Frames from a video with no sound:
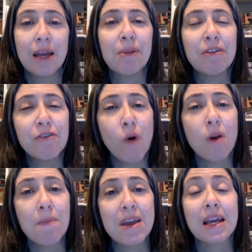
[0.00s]

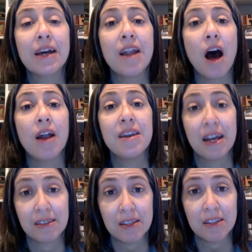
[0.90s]
Before making an
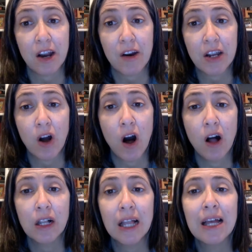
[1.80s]
unnecessary
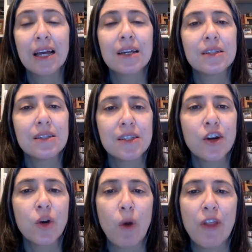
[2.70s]
call,
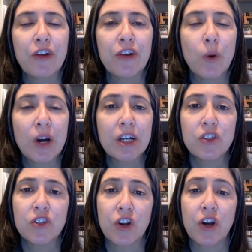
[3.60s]
consider whether your
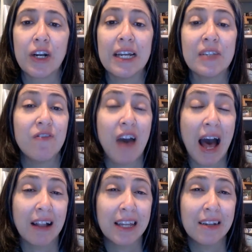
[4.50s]
concern is
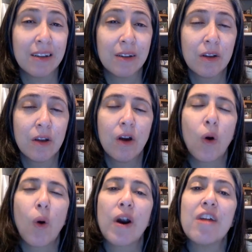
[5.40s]
valid
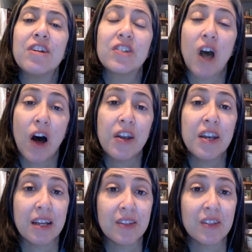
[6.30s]
or if it's
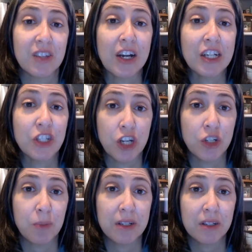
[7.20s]
unnecessary
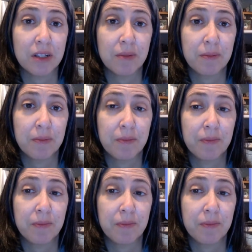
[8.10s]
judgment.